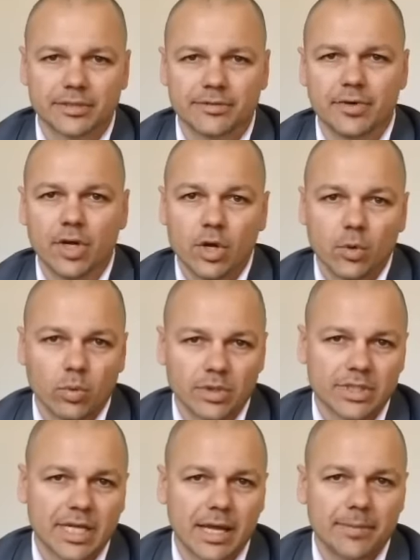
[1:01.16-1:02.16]
of what's
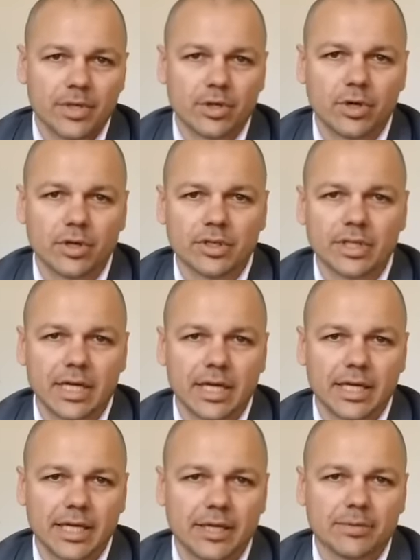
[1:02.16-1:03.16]
coming on
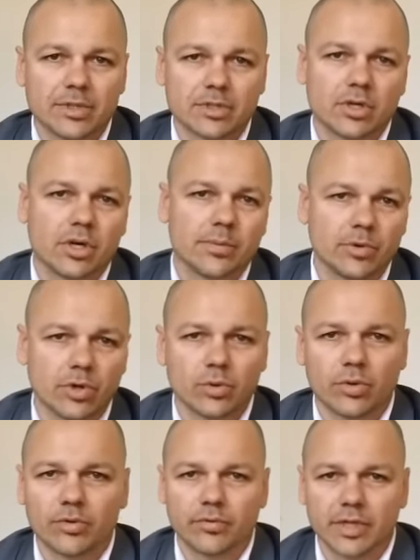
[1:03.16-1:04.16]
at any one time, you're on all
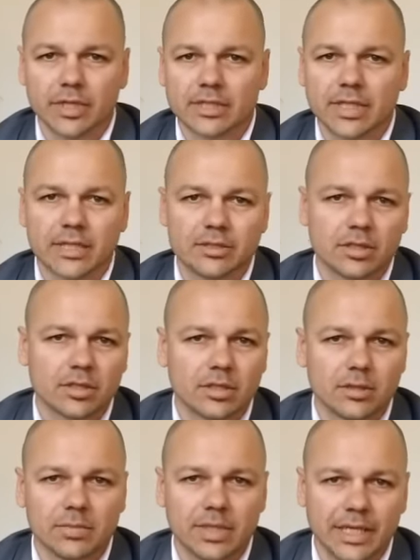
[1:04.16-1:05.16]
the
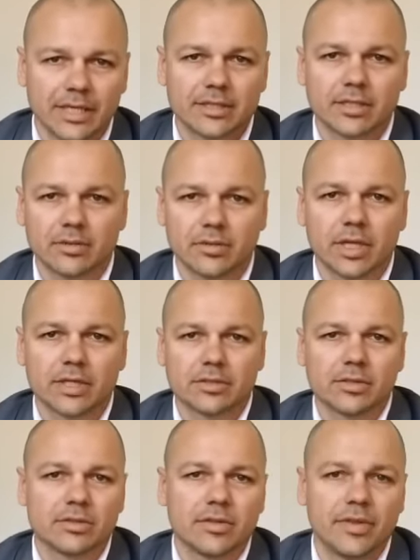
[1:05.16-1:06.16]
realestate.com links and all those
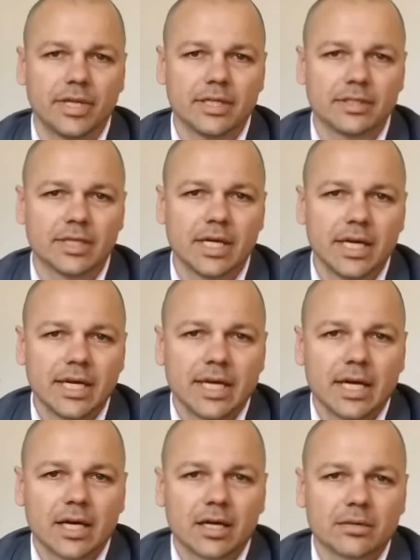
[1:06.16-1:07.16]
sorts of things,
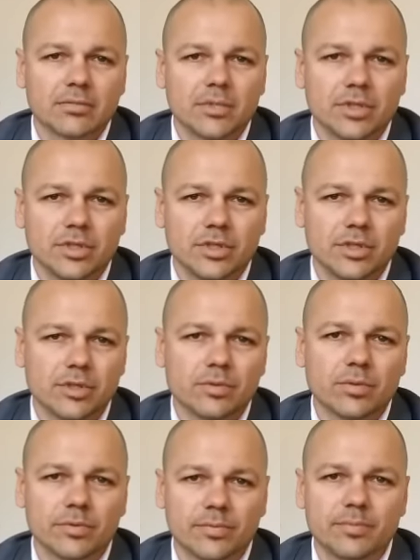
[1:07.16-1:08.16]
you
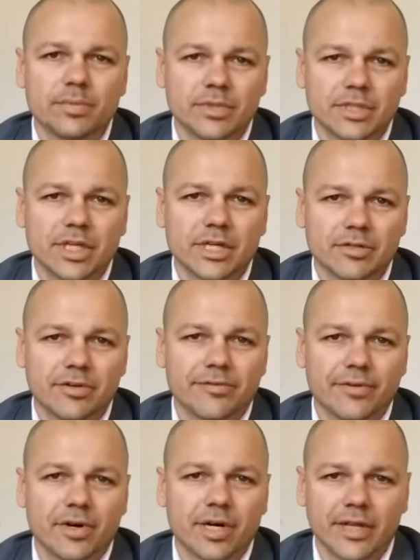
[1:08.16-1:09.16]
will generally
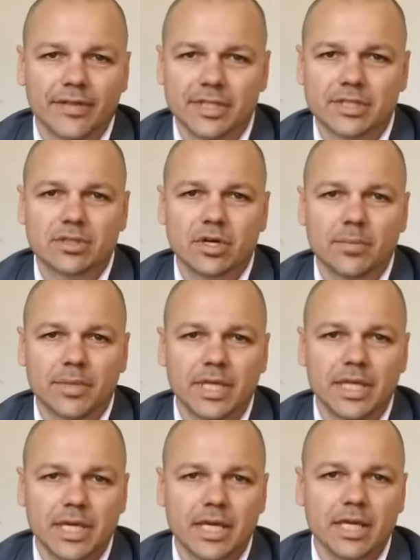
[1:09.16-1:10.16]
find at this time of the
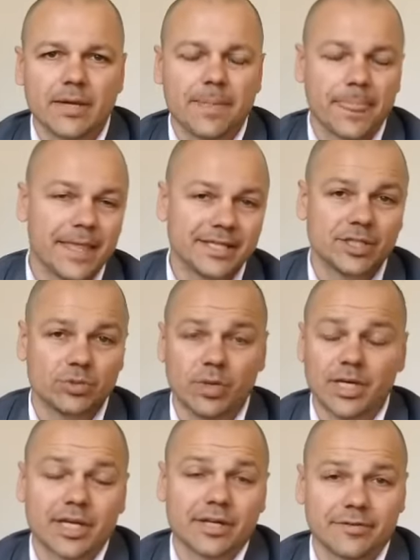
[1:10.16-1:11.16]
year, this is where
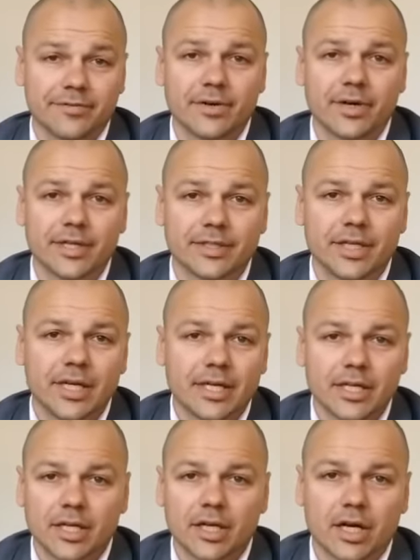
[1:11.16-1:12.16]
you're going to find
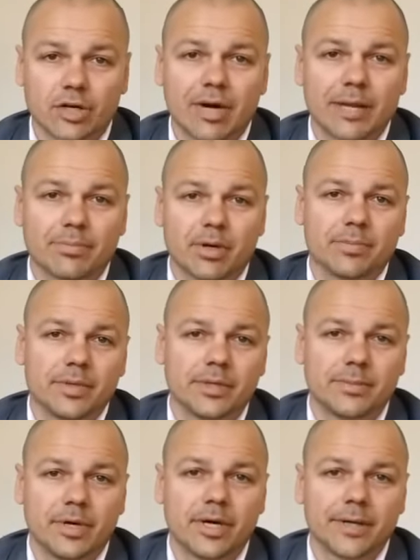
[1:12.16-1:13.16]
a great property to
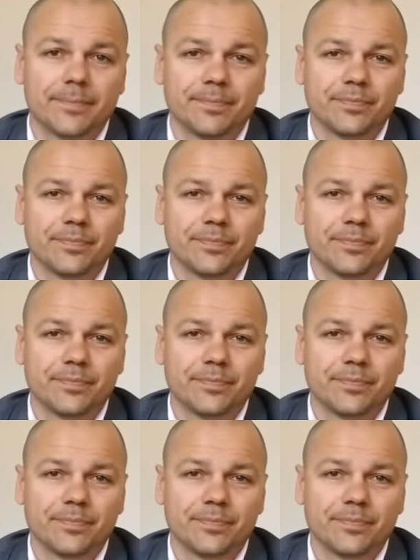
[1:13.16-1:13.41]
buy.